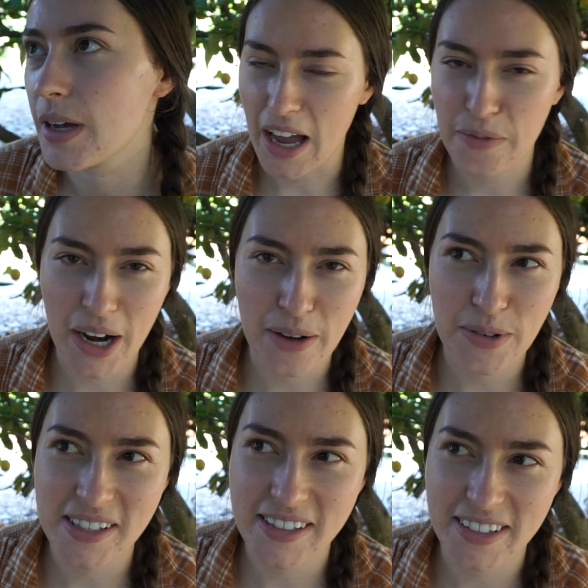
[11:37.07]
And when I
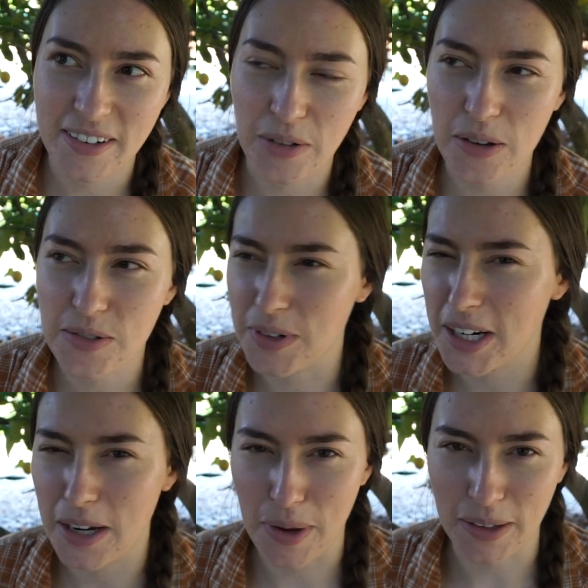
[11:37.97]
was
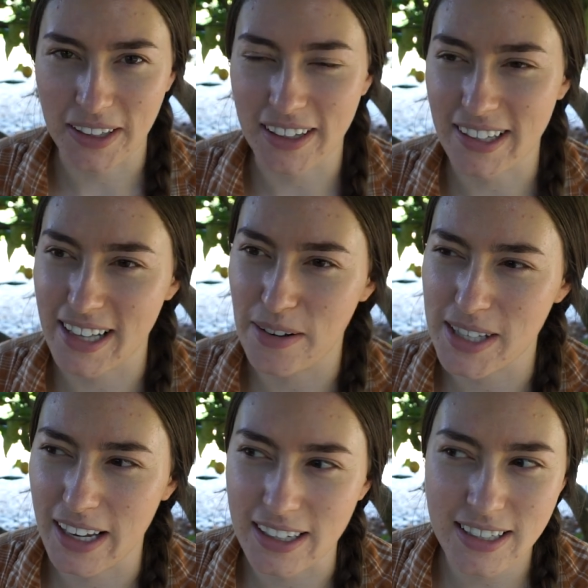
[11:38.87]
reading about this, I was
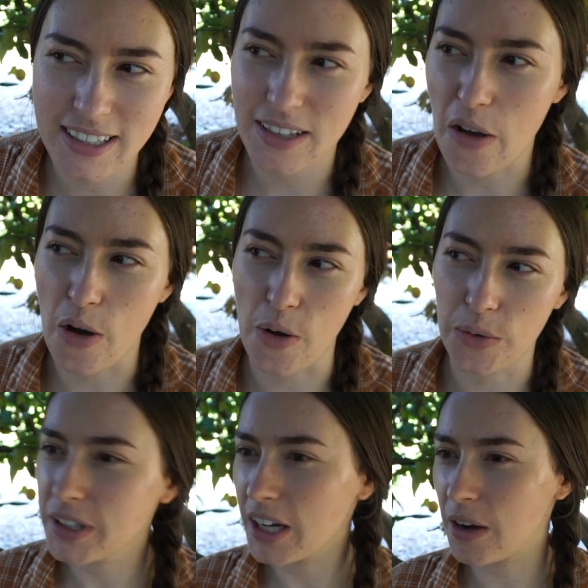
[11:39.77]
like, is this
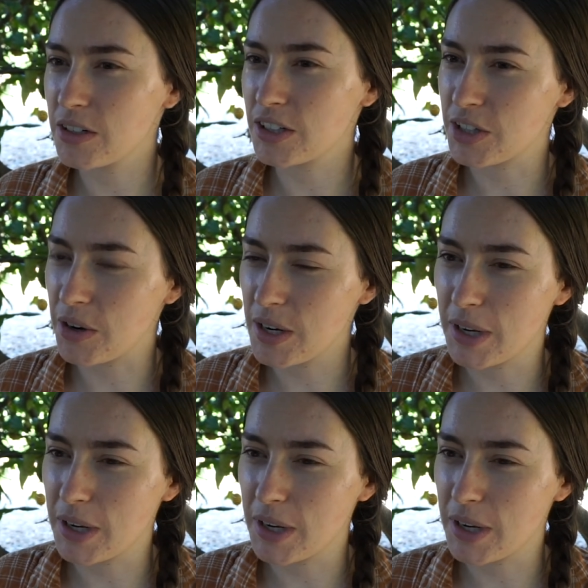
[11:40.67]
only Haudenosaunee?